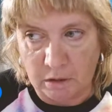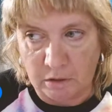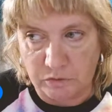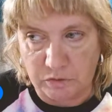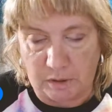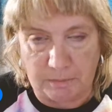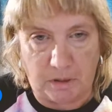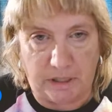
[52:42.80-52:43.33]

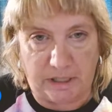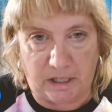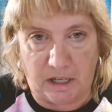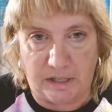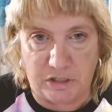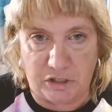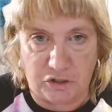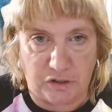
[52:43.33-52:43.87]
So I'm going to
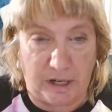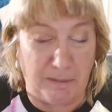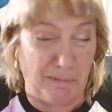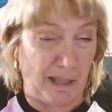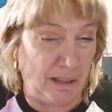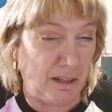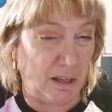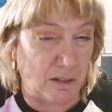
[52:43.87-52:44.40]
concentrate
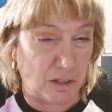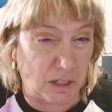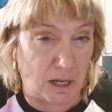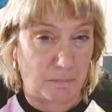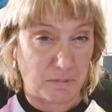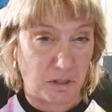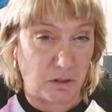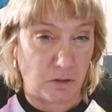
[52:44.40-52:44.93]
mainly on
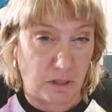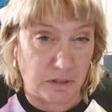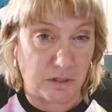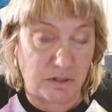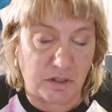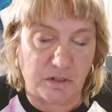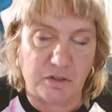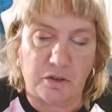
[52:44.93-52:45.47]
tops and
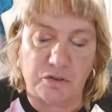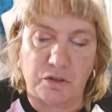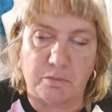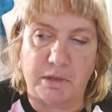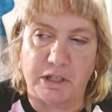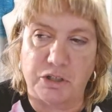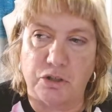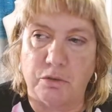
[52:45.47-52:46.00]
dresses because those are
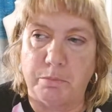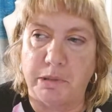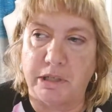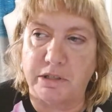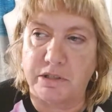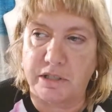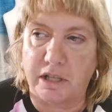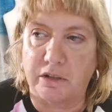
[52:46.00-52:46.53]
my two
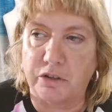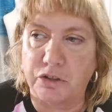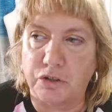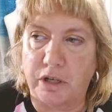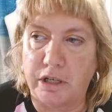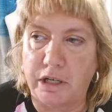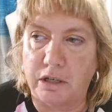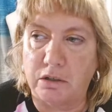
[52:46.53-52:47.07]
biggest sellers
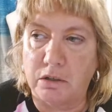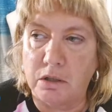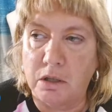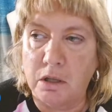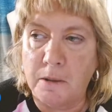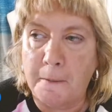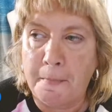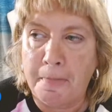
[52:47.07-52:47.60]
right now.
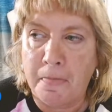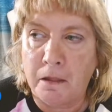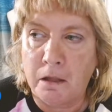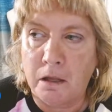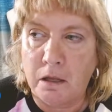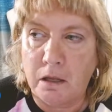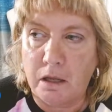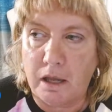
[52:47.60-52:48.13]

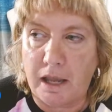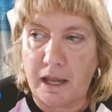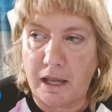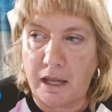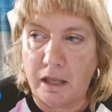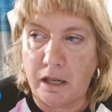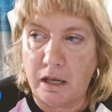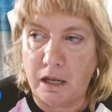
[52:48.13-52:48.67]

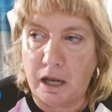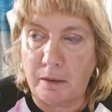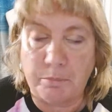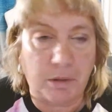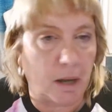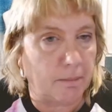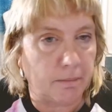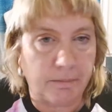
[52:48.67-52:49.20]
And I'm
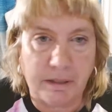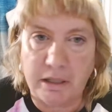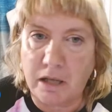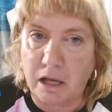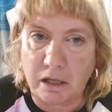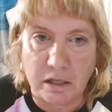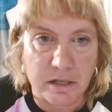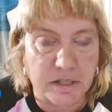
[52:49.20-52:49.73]
probably
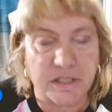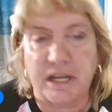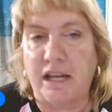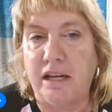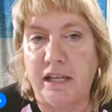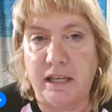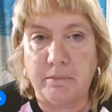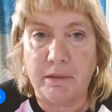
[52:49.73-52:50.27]
not going to stay
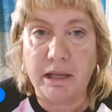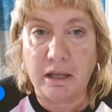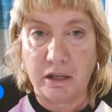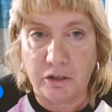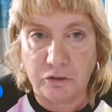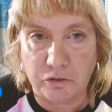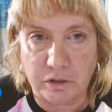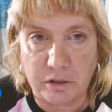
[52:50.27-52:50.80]
to get my
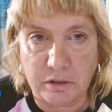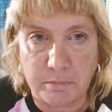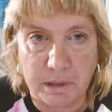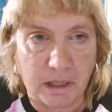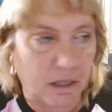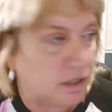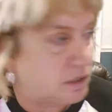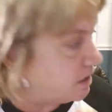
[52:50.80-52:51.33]
hundred
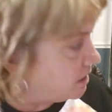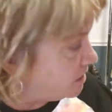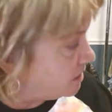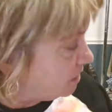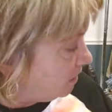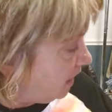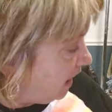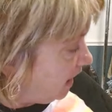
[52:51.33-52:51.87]
because I
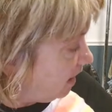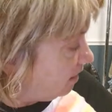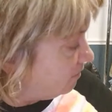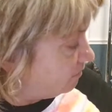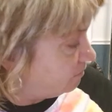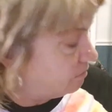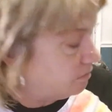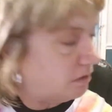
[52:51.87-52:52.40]
still
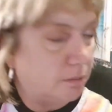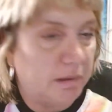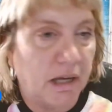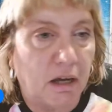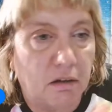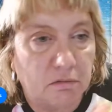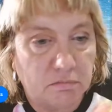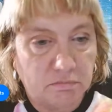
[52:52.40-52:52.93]
have
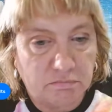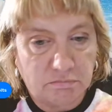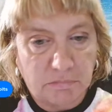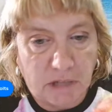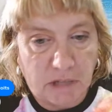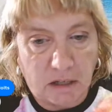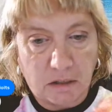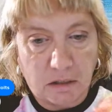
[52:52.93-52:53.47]
about,
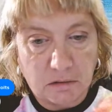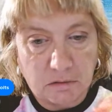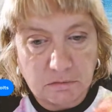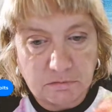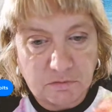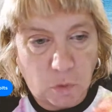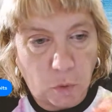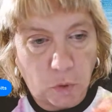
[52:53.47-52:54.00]
I don't know,
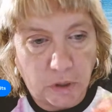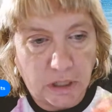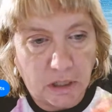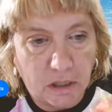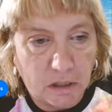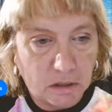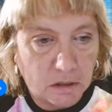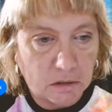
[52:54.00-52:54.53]
forty
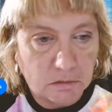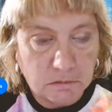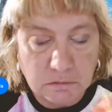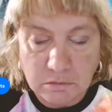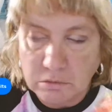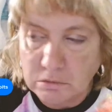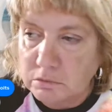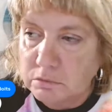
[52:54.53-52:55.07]
here.
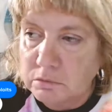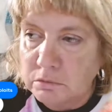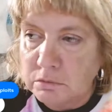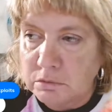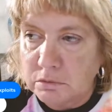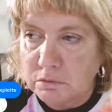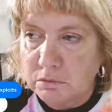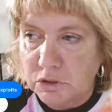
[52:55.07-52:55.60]

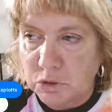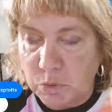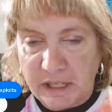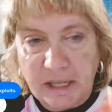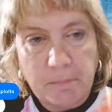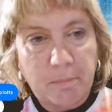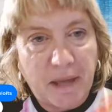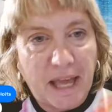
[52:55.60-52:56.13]
So when I
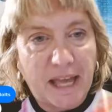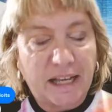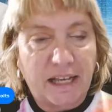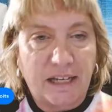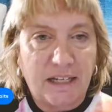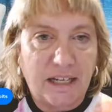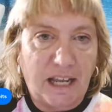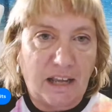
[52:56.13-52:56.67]
get back, I
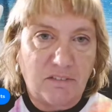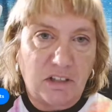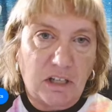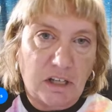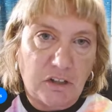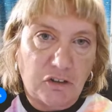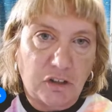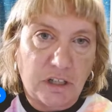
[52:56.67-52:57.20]
need to have one
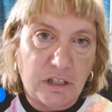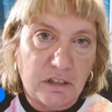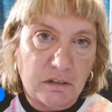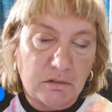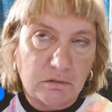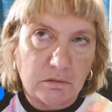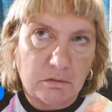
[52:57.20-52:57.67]
hundred